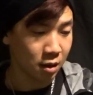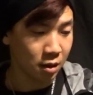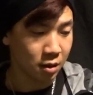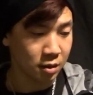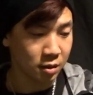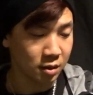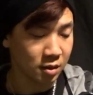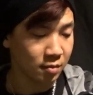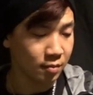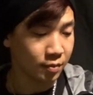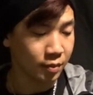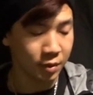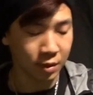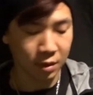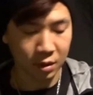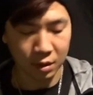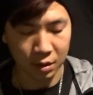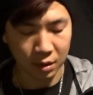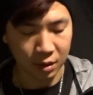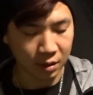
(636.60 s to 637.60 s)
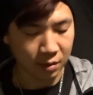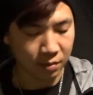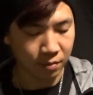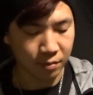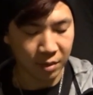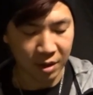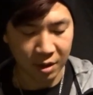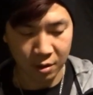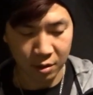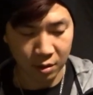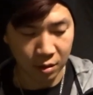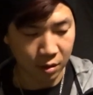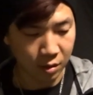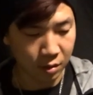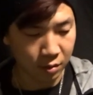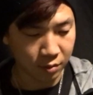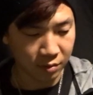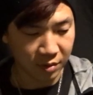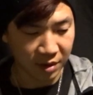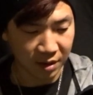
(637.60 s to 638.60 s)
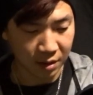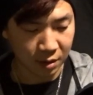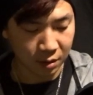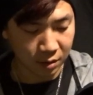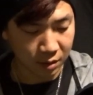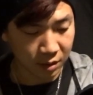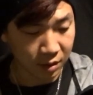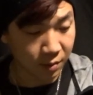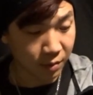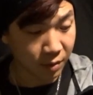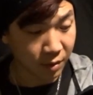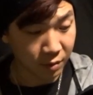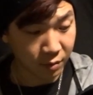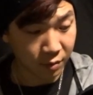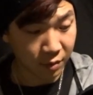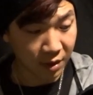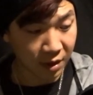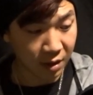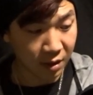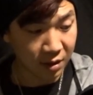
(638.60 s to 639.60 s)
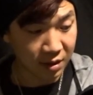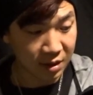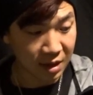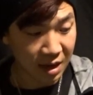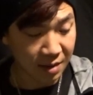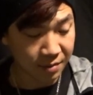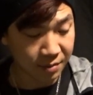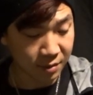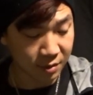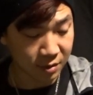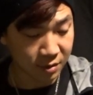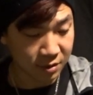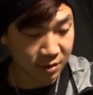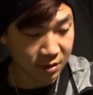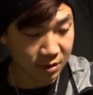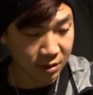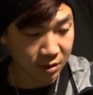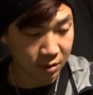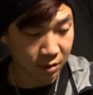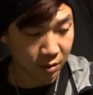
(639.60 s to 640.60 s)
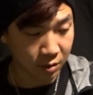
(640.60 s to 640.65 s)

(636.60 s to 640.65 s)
you can put like you can put rail adapters